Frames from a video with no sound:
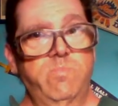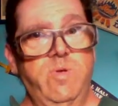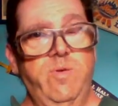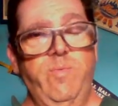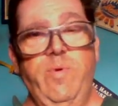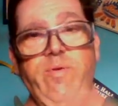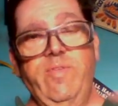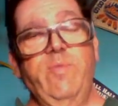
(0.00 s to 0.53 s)
I
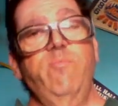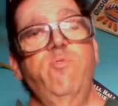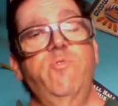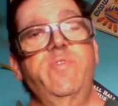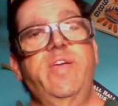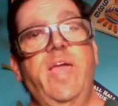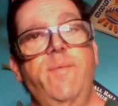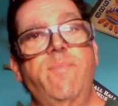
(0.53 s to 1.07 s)
mean, this
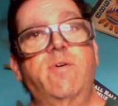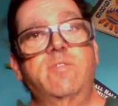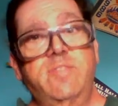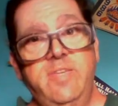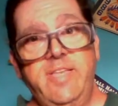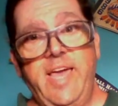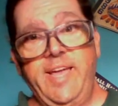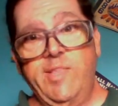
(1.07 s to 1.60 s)
movie came out
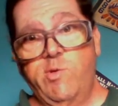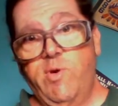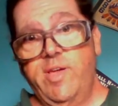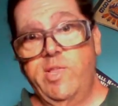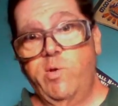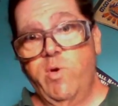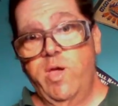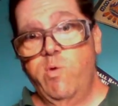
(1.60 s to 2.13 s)
today,
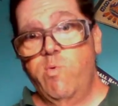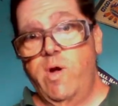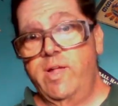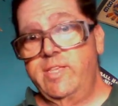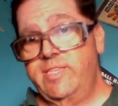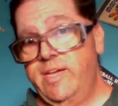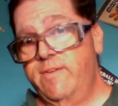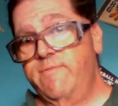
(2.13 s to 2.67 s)
2021,
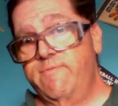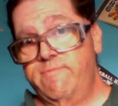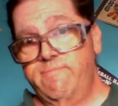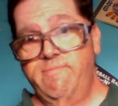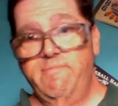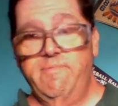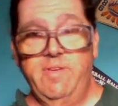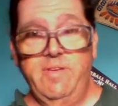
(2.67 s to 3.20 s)
instead of
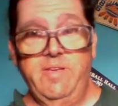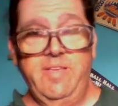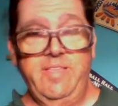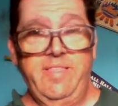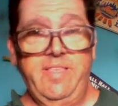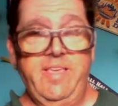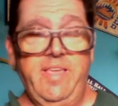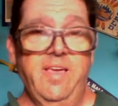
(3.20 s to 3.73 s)

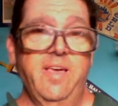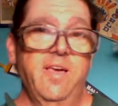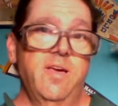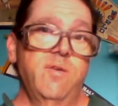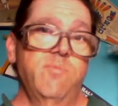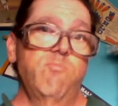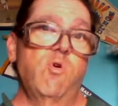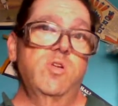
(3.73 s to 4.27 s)
in the
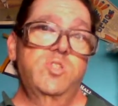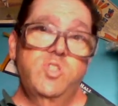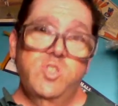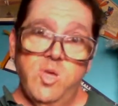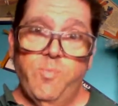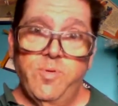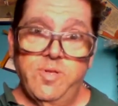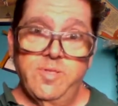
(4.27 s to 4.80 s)
more
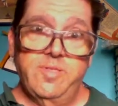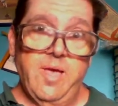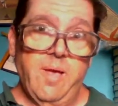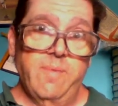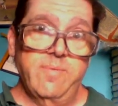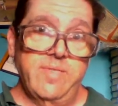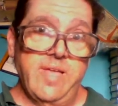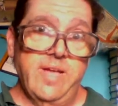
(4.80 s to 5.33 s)
simpler
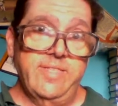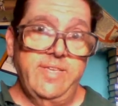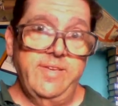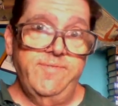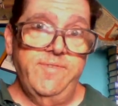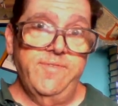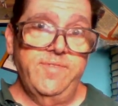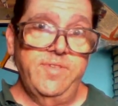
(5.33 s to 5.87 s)
town in
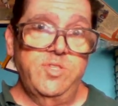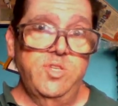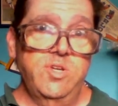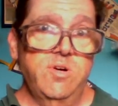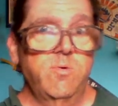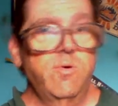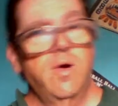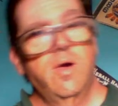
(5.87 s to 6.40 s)
1952.